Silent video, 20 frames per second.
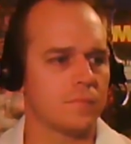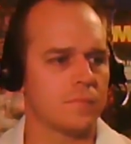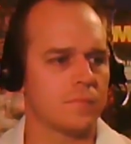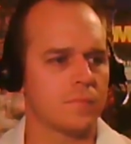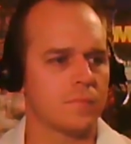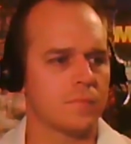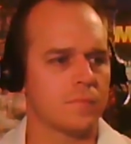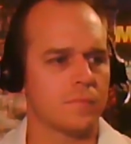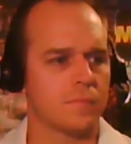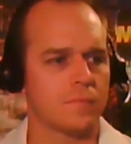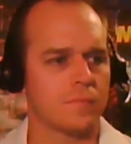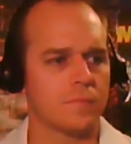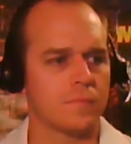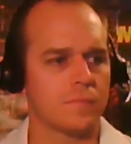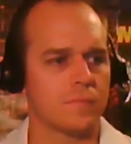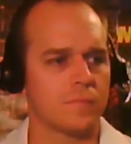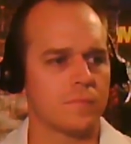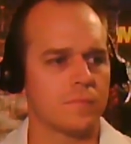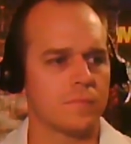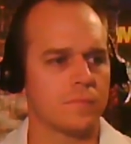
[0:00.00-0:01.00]

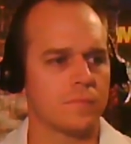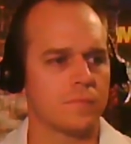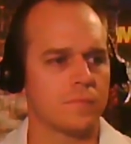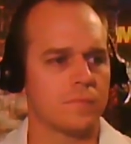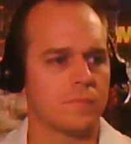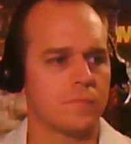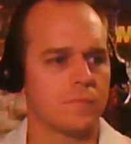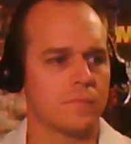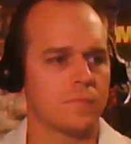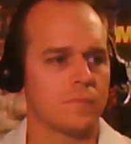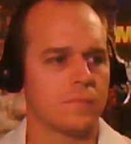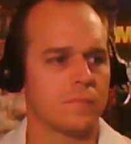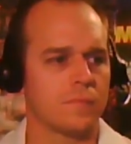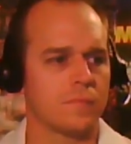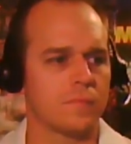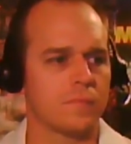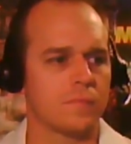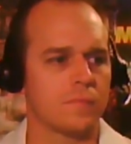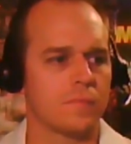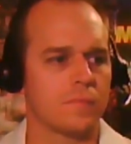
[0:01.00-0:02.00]

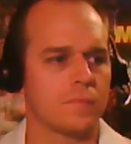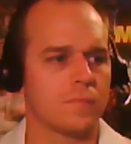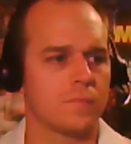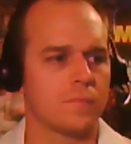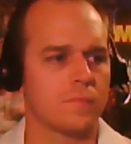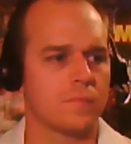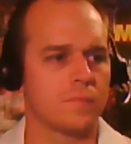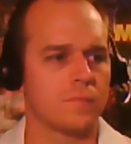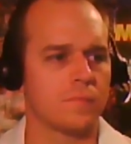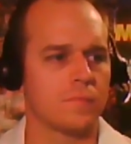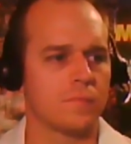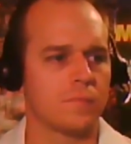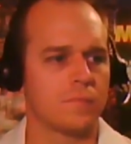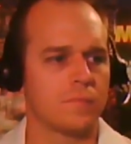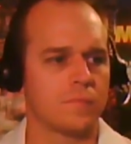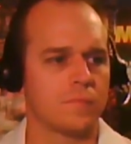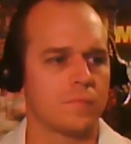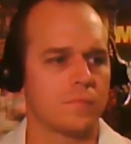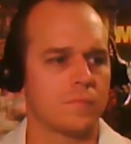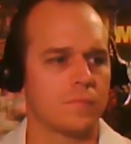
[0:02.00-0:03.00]

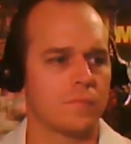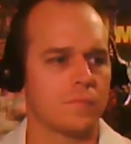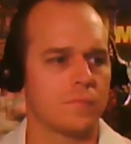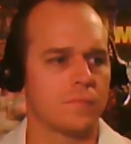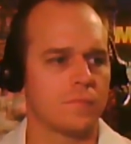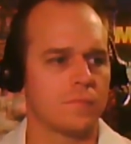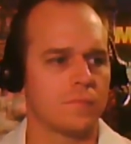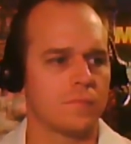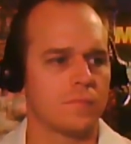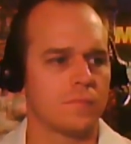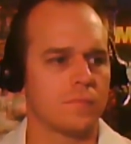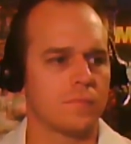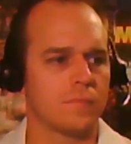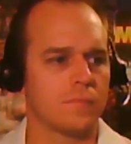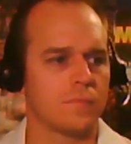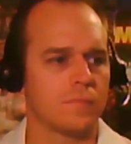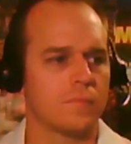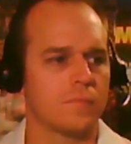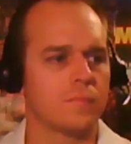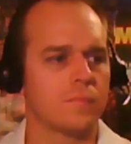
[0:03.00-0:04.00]

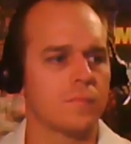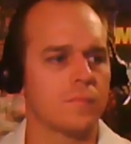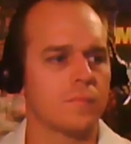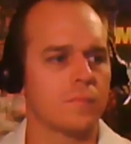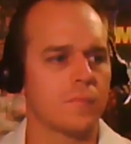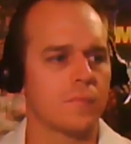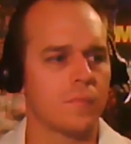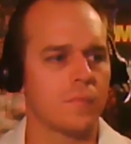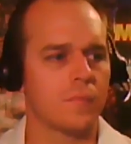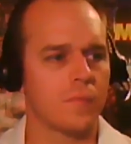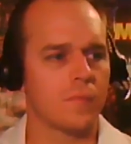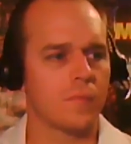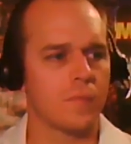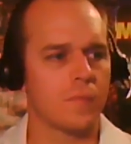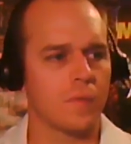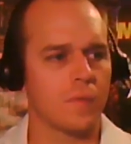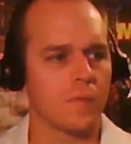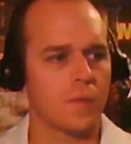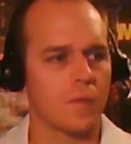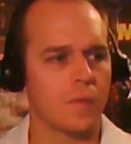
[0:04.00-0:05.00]

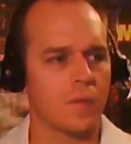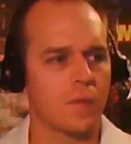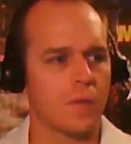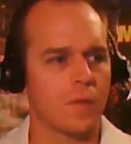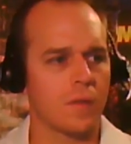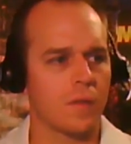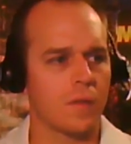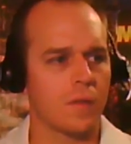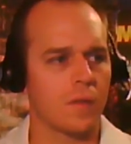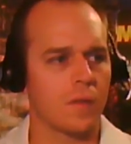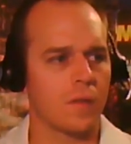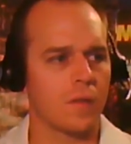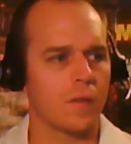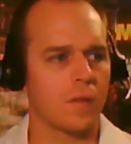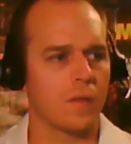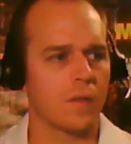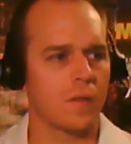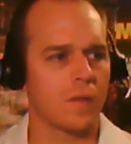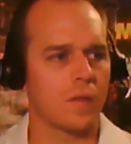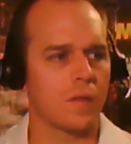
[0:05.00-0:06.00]

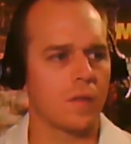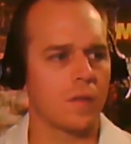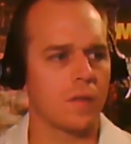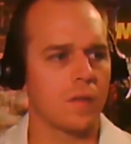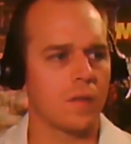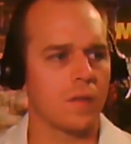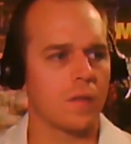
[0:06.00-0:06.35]
No words are spoken by the person on screen.